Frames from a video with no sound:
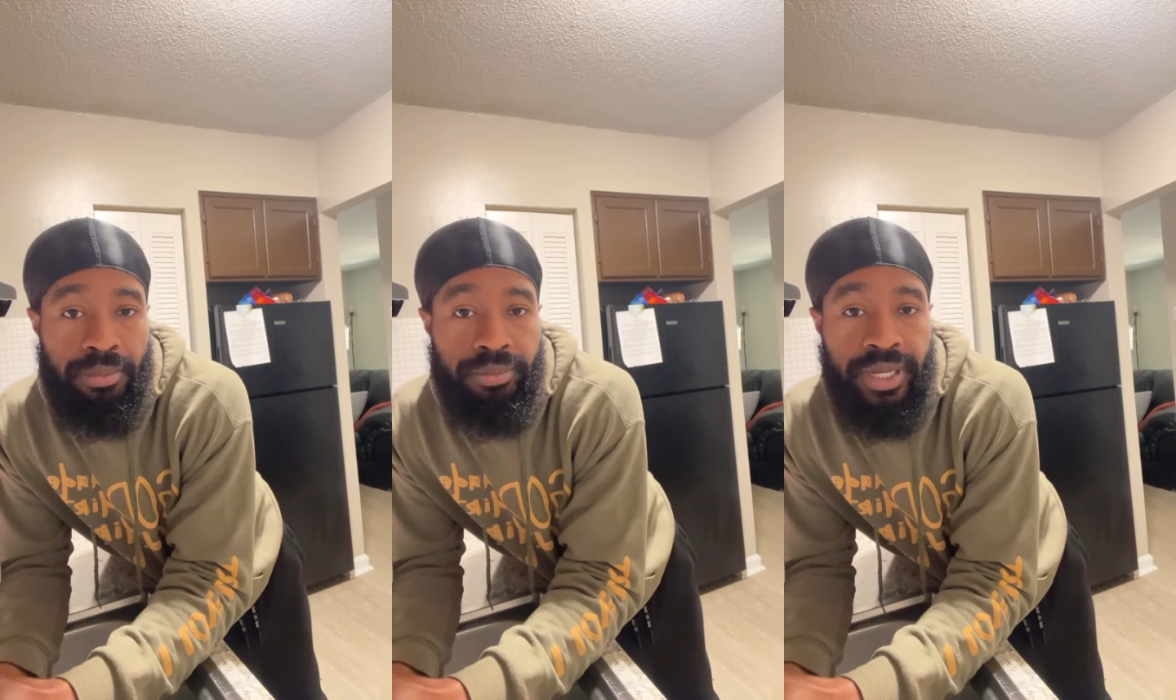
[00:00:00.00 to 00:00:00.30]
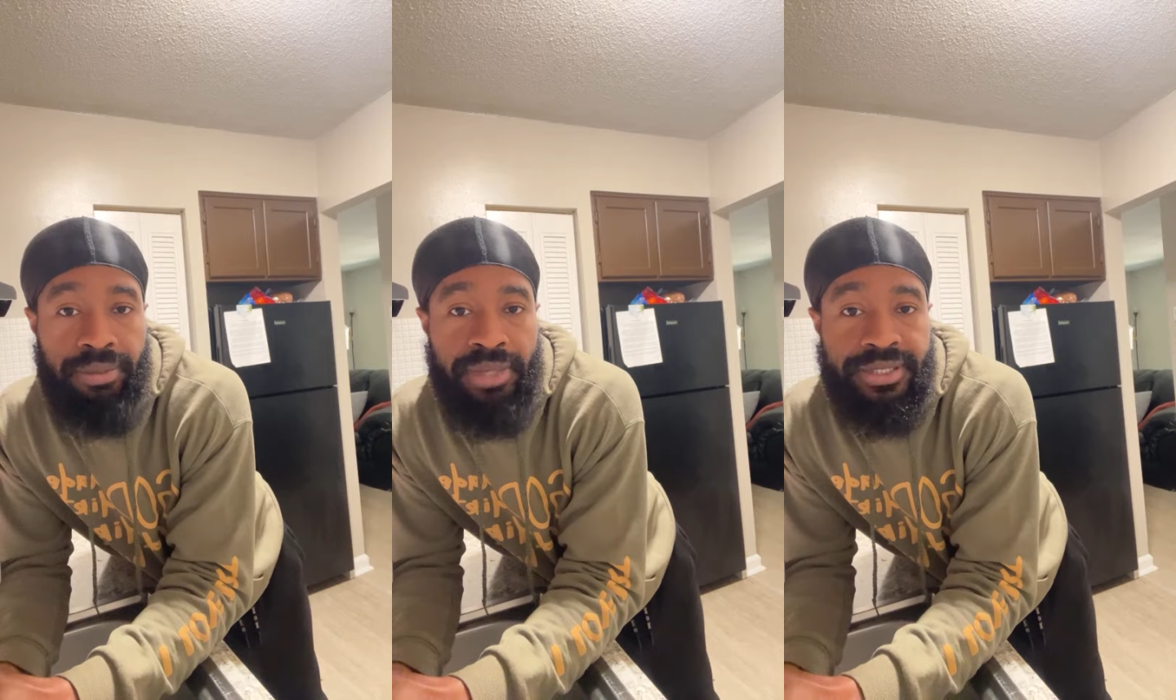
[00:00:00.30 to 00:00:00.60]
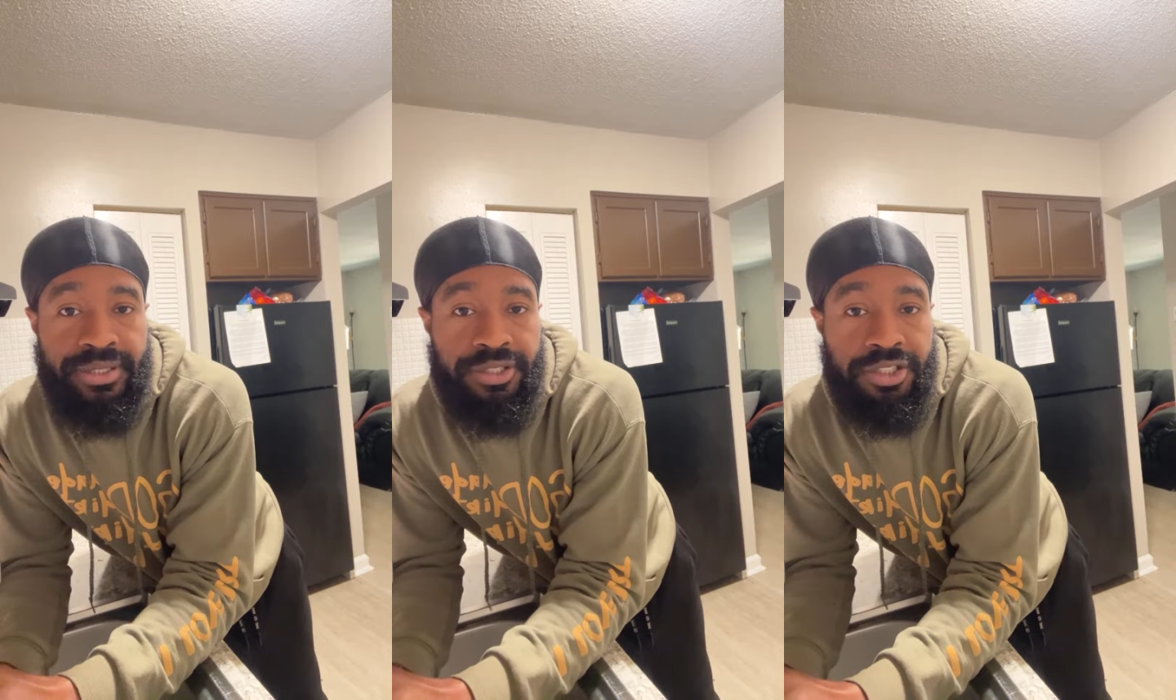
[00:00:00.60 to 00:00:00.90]
that
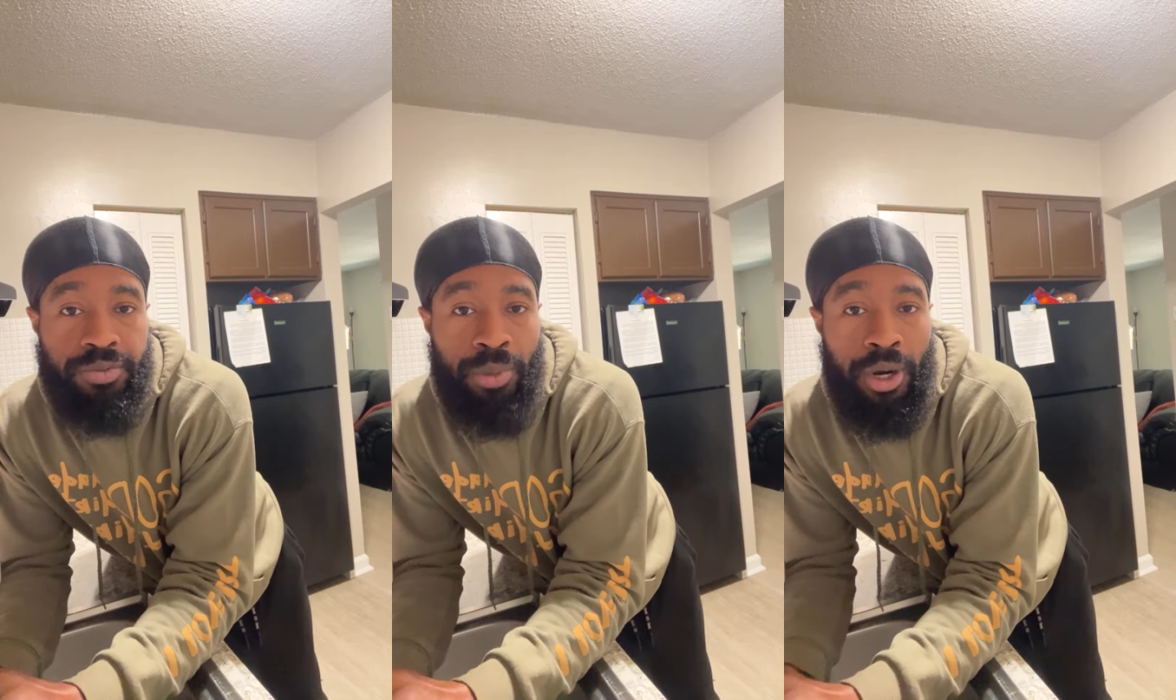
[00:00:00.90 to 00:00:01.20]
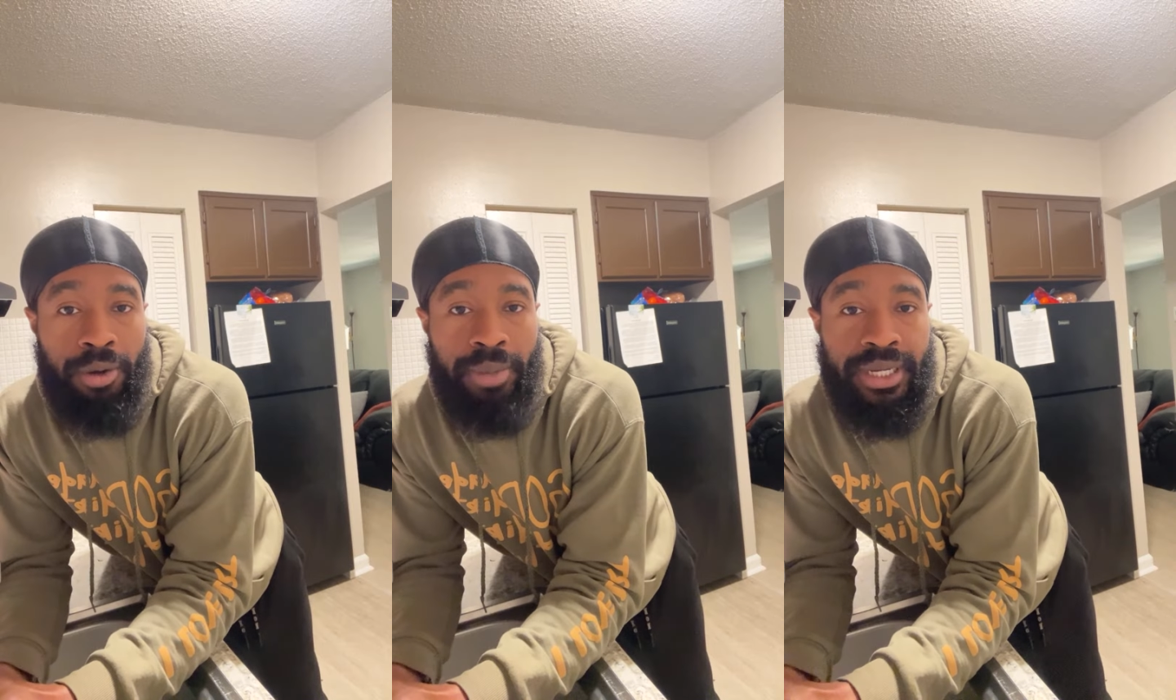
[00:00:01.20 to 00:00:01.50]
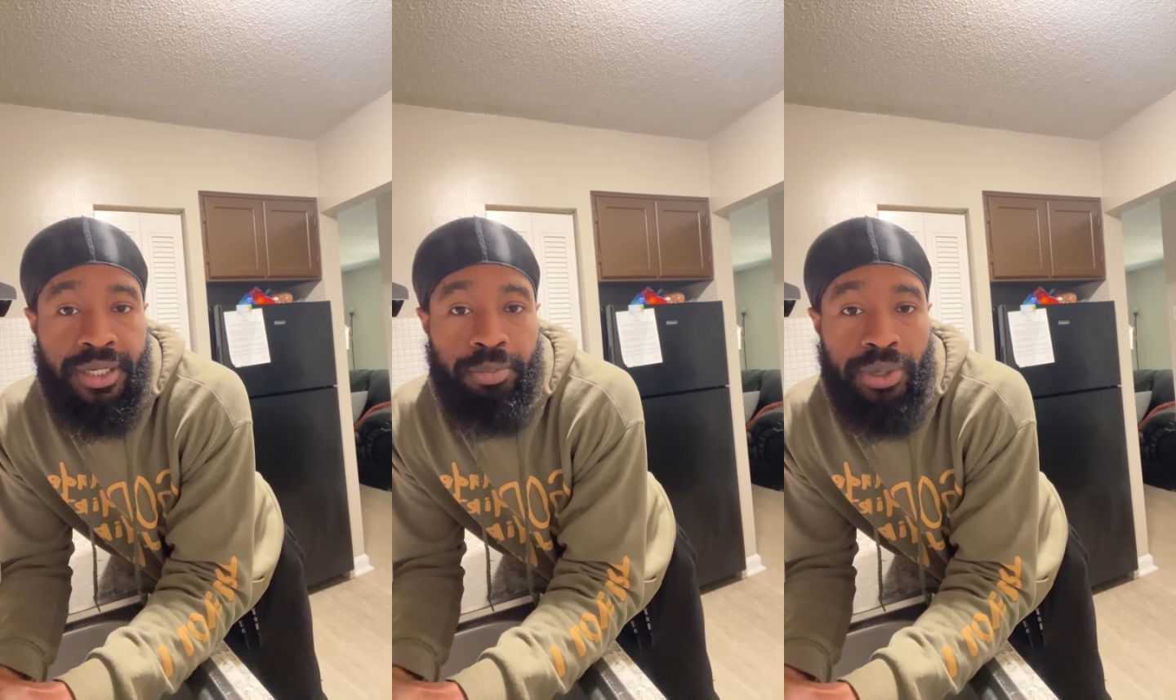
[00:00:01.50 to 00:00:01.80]
makes a small
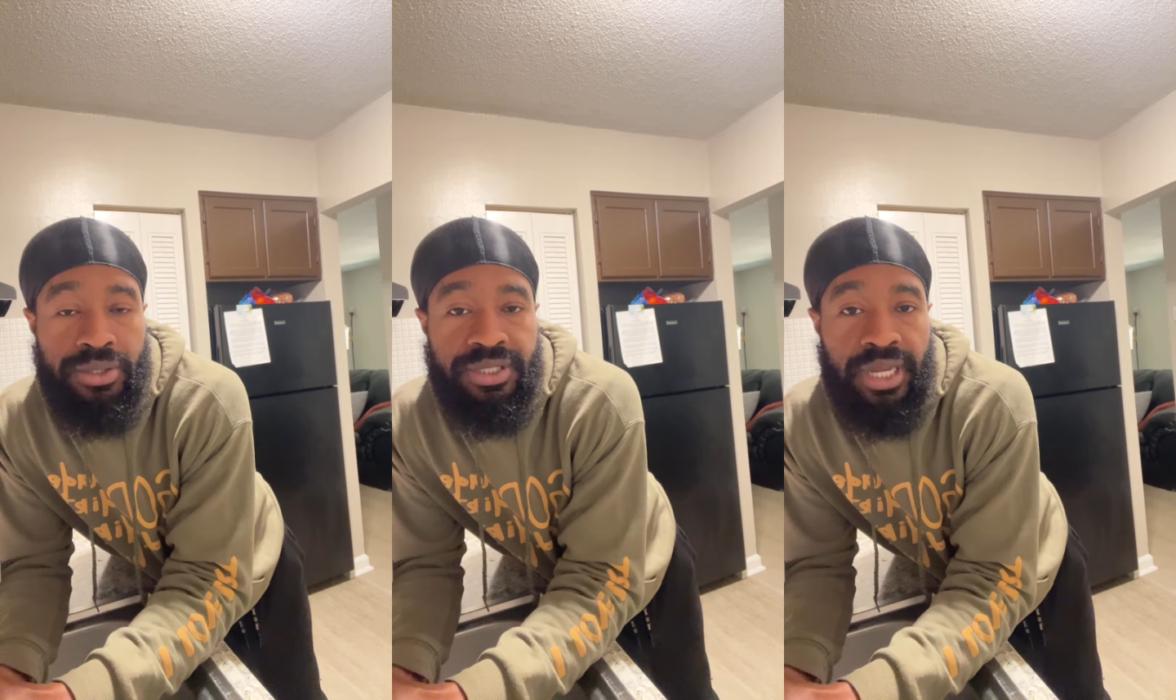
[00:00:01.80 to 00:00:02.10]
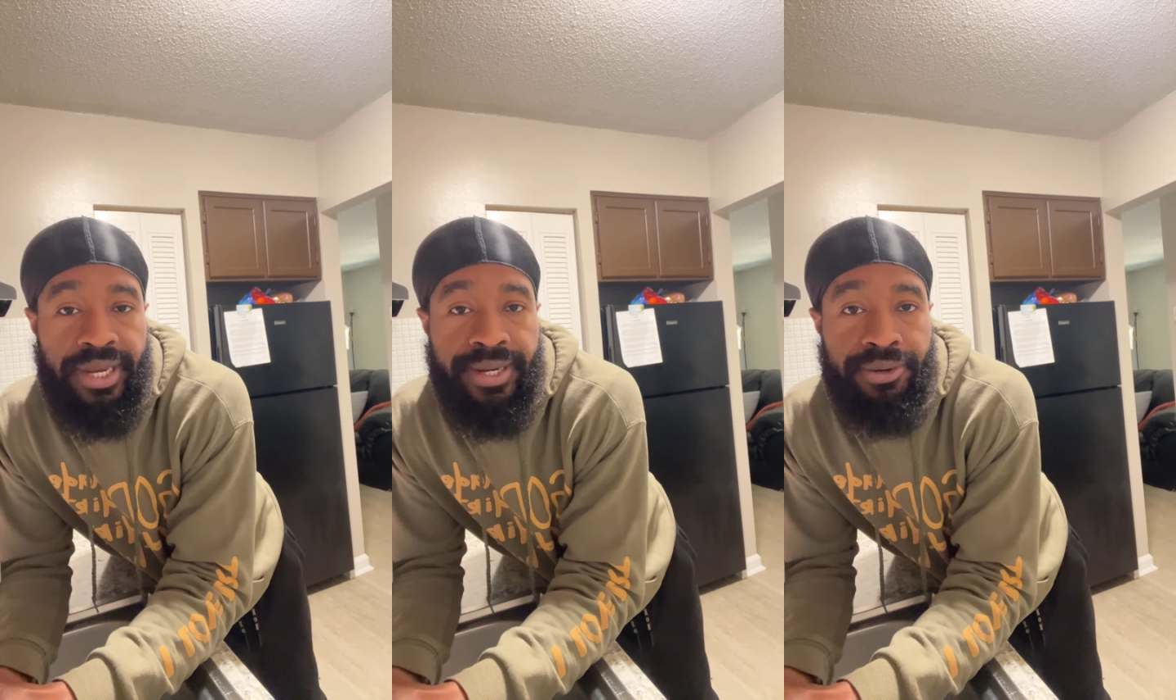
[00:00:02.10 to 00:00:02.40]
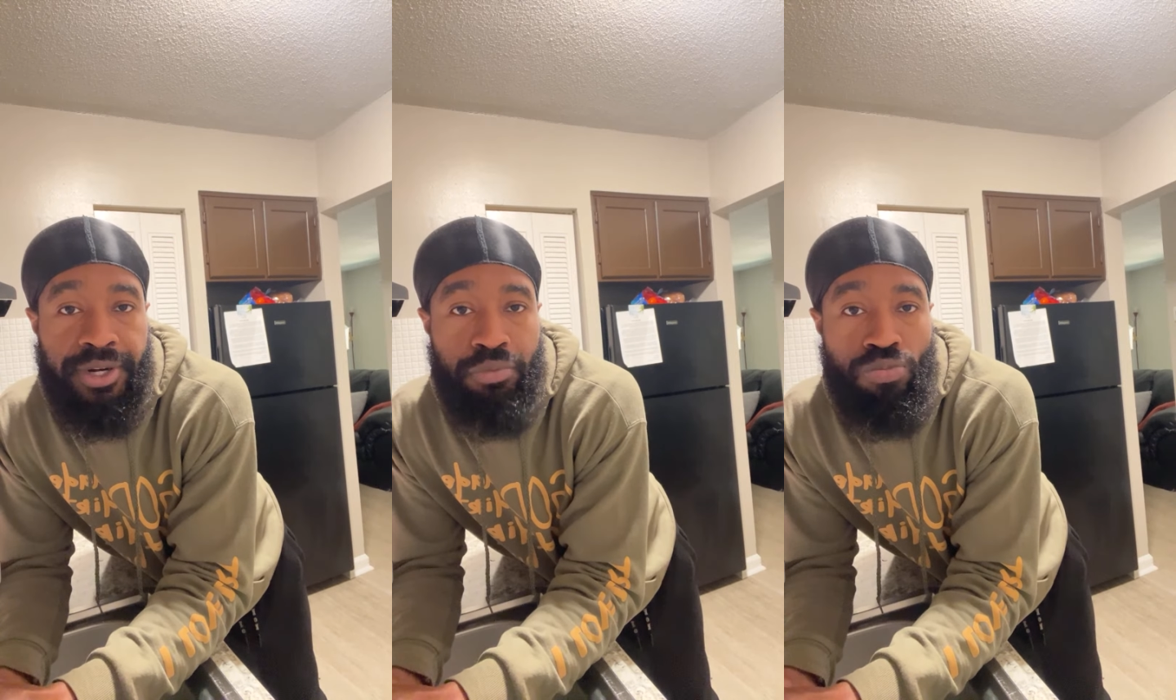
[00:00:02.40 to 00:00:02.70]
minded person
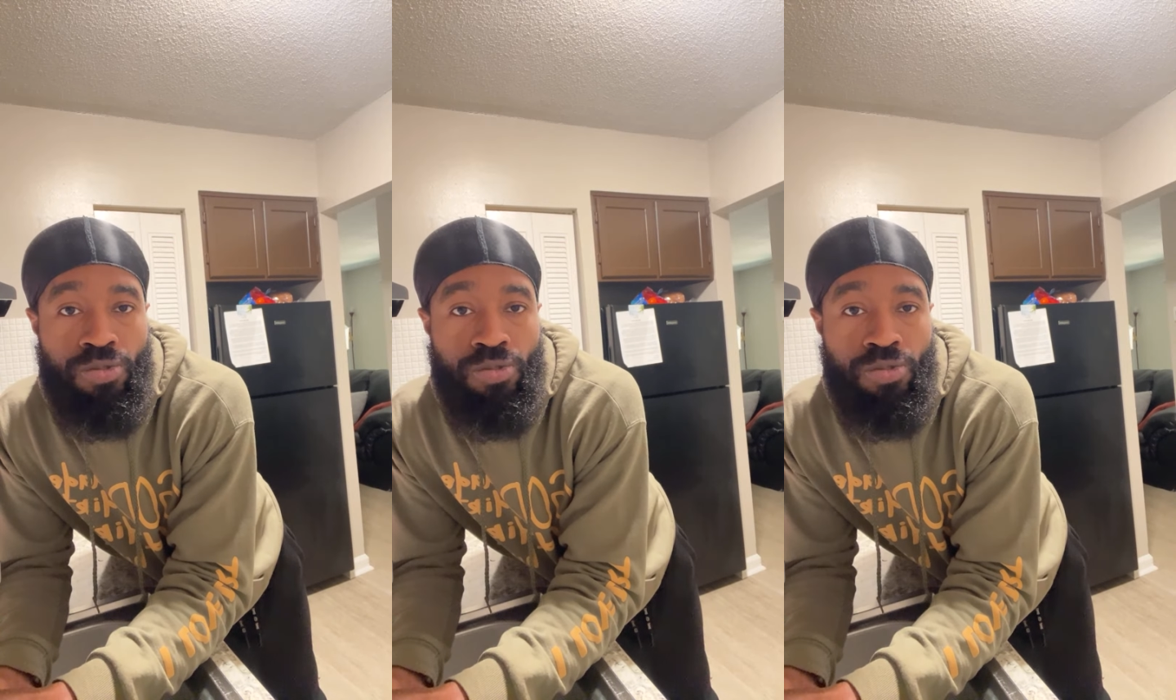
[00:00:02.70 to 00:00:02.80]
angry.